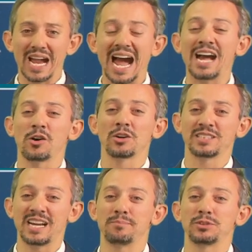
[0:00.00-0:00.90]
at our
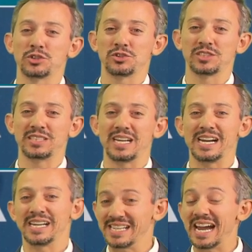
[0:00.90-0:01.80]
temperatures
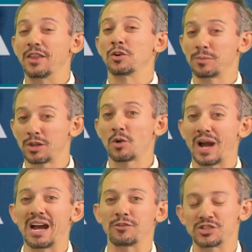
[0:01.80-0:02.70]
today, and yeah, they're
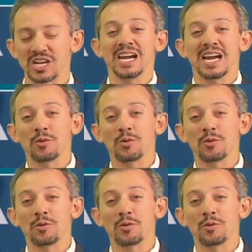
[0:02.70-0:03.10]
below average.